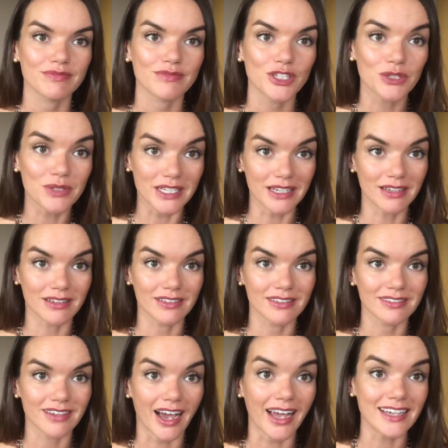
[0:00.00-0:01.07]
You did.
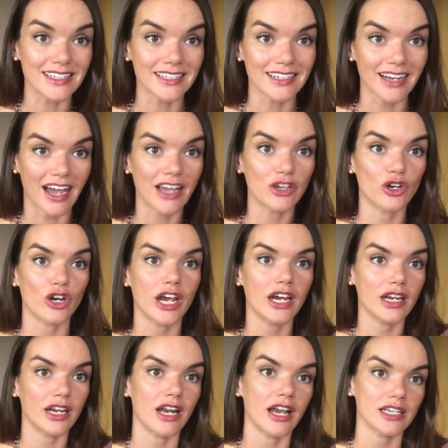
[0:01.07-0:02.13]
I did. I
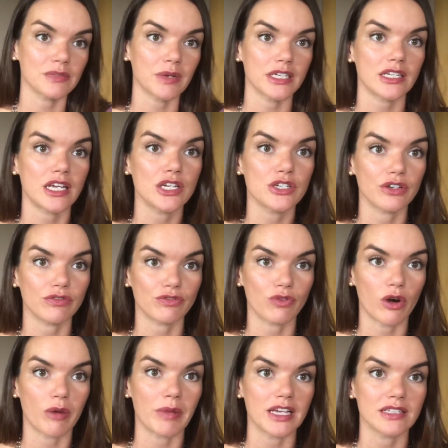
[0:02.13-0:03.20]
created an expectation
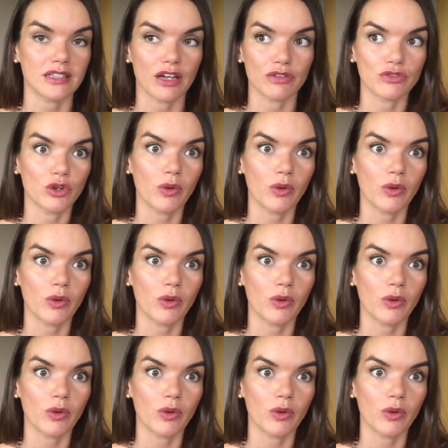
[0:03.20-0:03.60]
for myself.